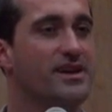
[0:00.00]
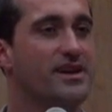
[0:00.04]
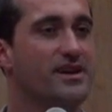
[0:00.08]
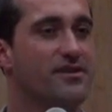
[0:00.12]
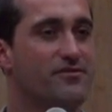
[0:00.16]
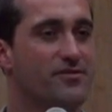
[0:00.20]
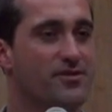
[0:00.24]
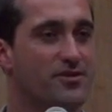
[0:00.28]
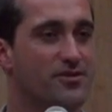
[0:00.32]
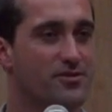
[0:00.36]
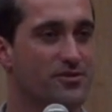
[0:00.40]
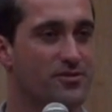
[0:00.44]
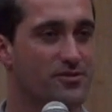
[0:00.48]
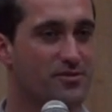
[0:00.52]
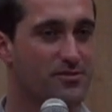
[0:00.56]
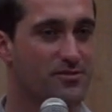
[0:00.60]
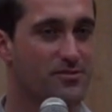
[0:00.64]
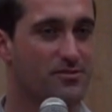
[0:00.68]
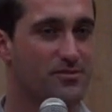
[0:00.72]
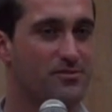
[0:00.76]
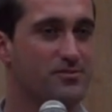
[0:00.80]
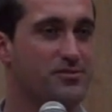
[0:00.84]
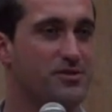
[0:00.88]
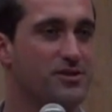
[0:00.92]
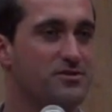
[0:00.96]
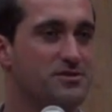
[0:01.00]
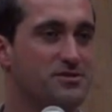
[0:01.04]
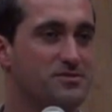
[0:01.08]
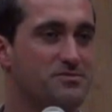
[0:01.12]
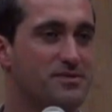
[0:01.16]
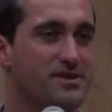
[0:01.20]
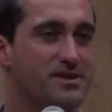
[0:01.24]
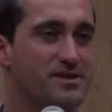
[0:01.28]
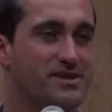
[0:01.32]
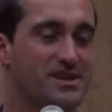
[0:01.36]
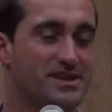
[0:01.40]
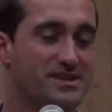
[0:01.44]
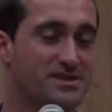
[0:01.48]
If you use
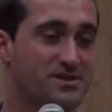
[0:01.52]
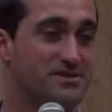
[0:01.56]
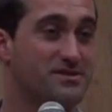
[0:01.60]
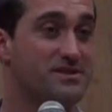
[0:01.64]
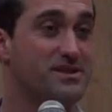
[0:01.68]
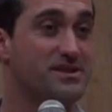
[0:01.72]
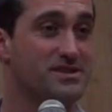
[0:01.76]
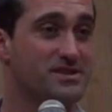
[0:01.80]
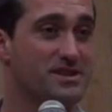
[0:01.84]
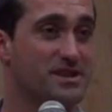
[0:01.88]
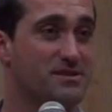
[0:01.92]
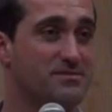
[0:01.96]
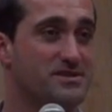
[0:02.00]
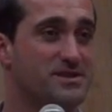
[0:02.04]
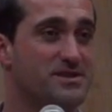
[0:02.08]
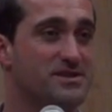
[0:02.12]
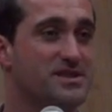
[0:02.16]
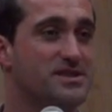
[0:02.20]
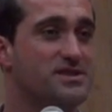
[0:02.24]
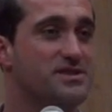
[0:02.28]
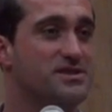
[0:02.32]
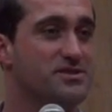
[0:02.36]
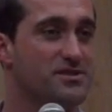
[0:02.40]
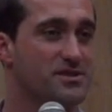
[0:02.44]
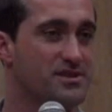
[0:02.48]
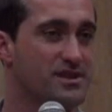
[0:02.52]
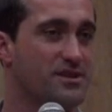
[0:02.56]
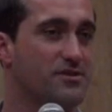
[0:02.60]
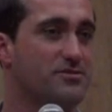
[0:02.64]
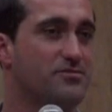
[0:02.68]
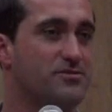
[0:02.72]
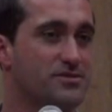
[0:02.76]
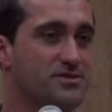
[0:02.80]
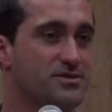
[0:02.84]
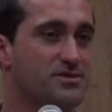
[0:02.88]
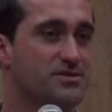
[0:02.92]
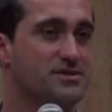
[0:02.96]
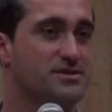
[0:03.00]
these, these substances, they'll
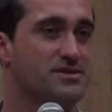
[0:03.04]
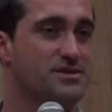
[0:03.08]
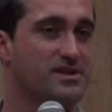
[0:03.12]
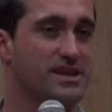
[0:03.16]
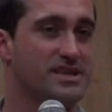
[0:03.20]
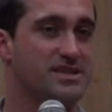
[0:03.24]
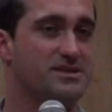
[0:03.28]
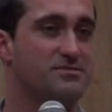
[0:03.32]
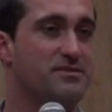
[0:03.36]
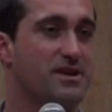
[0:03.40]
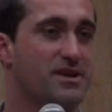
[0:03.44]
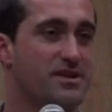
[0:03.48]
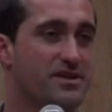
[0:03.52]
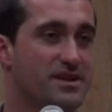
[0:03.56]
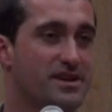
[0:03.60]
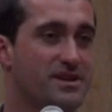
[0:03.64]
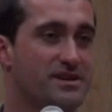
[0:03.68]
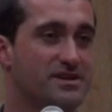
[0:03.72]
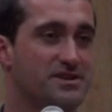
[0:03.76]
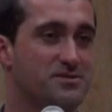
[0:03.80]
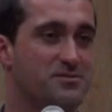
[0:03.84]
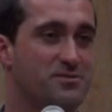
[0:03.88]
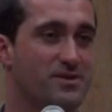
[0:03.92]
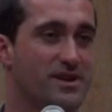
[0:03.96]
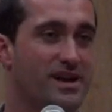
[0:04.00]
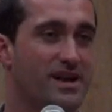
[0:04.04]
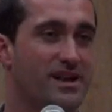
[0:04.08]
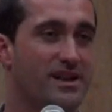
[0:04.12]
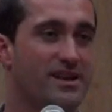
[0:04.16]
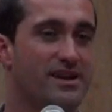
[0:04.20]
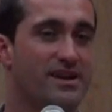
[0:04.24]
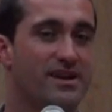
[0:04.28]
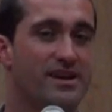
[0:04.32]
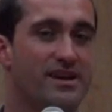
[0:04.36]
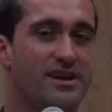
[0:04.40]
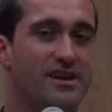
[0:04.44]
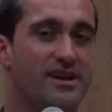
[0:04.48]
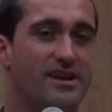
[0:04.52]
produce less methane as
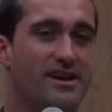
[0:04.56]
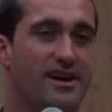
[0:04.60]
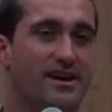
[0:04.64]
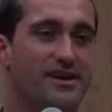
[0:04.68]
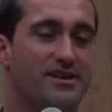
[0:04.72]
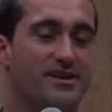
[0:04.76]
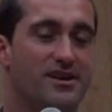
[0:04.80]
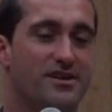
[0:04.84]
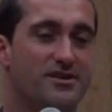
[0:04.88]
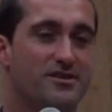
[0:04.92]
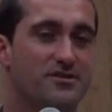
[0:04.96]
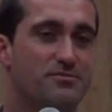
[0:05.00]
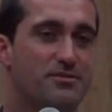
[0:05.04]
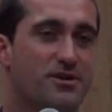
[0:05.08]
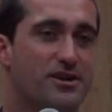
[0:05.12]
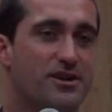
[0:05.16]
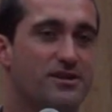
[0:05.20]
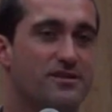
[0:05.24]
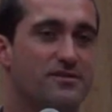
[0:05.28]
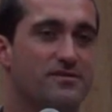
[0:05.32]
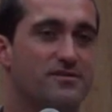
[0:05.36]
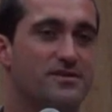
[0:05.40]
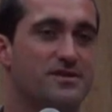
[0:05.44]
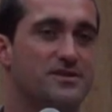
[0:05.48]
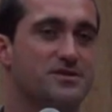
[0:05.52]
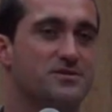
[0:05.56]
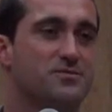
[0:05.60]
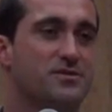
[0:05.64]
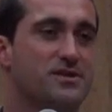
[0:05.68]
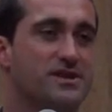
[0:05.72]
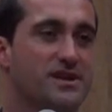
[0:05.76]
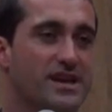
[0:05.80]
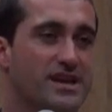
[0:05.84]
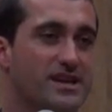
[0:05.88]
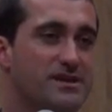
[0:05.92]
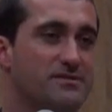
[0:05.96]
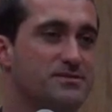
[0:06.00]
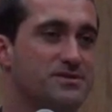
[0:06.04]
well. Another part of it is
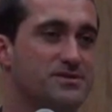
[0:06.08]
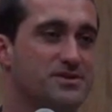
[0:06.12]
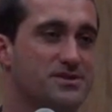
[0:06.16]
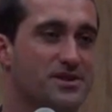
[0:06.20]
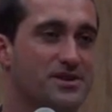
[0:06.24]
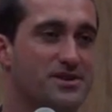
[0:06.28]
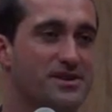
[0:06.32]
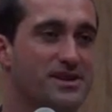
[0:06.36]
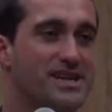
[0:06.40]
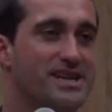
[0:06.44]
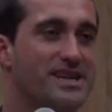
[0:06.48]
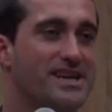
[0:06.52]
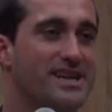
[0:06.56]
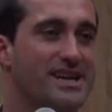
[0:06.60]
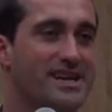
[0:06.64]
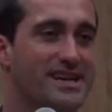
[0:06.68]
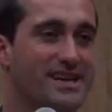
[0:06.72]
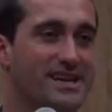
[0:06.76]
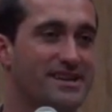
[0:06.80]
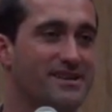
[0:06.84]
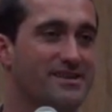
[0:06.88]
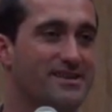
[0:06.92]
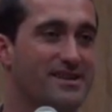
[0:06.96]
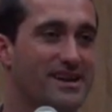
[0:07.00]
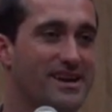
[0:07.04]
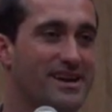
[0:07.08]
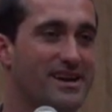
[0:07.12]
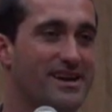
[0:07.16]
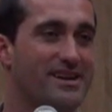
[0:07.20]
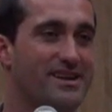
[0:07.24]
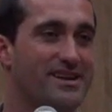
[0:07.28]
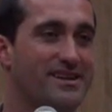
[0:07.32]
what animals are eating and,